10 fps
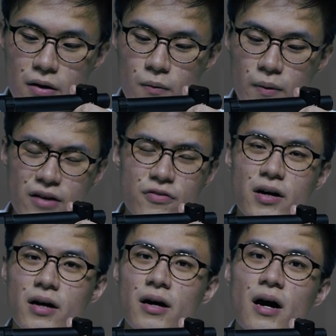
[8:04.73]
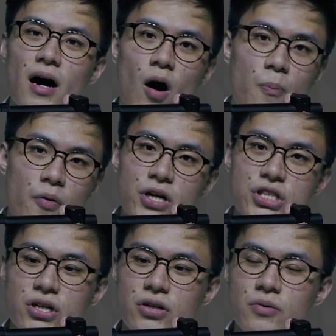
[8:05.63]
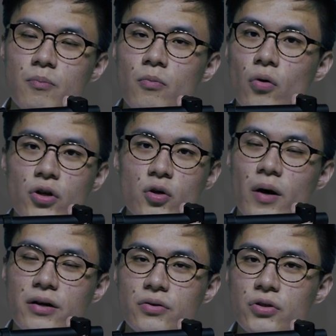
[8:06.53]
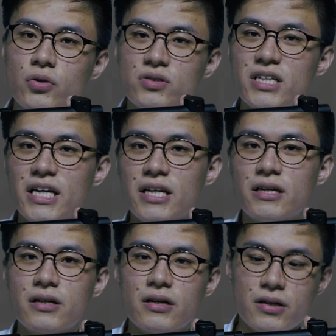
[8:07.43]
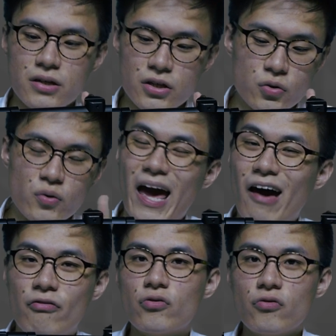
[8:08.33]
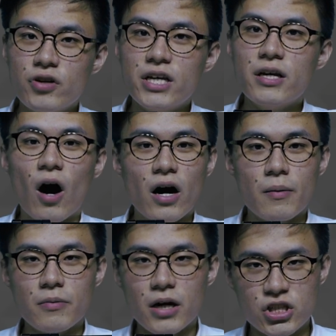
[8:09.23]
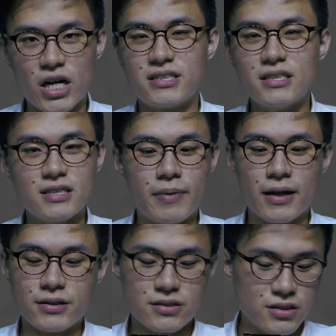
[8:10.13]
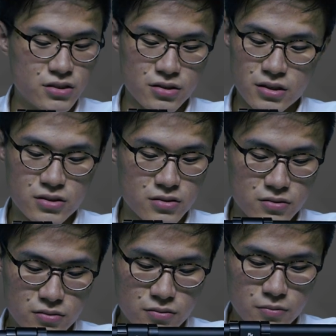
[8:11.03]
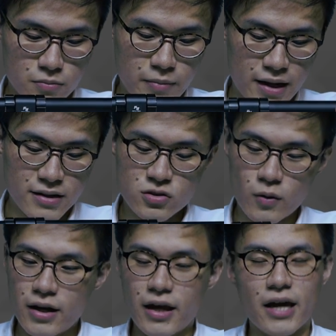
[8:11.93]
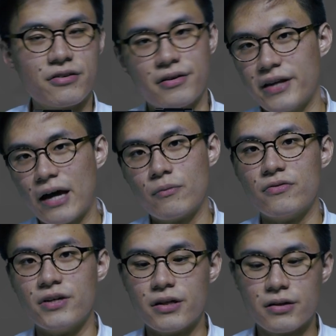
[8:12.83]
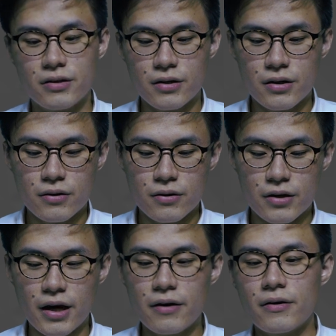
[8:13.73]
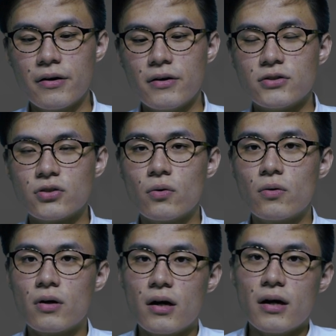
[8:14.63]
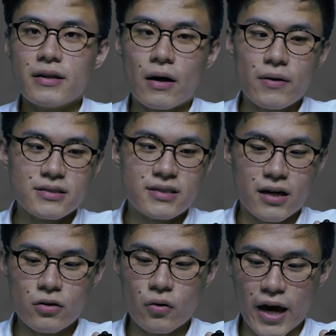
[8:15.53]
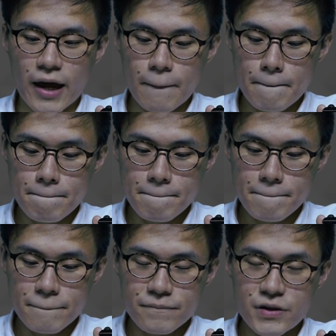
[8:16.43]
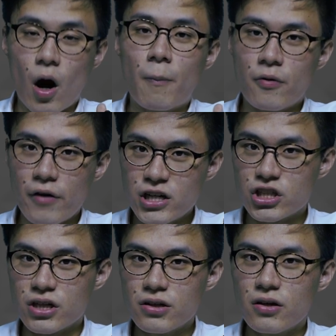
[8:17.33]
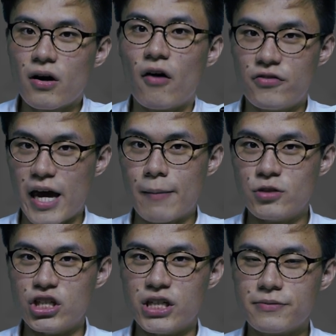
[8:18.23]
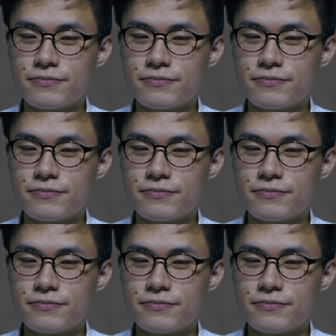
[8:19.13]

whatever operation mode you want to use it in, you don't have to readjust its balance. It's balance one and you're done with it. Okay? So now let's take a look at the operation of the MG.